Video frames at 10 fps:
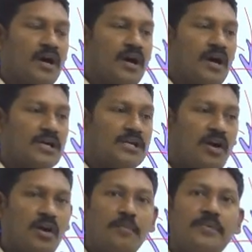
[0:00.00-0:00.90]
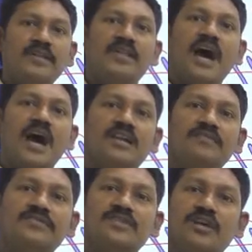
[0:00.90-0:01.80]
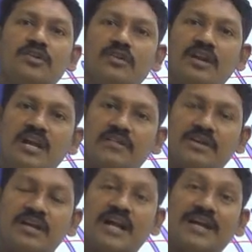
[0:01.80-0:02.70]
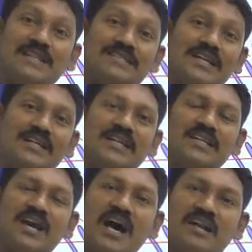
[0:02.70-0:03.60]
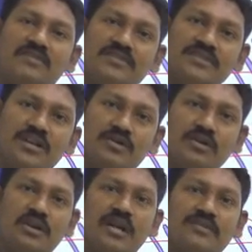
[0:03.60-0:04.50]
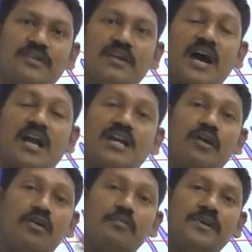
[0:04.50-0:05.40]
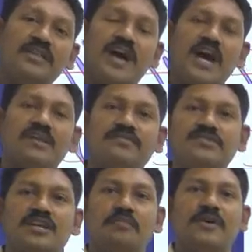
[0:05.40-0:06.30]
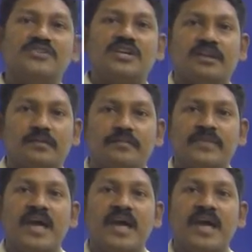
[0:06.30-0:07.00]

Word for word: uh, developing the artificial neural network or constructing the artificial neural network or developing the artificial machine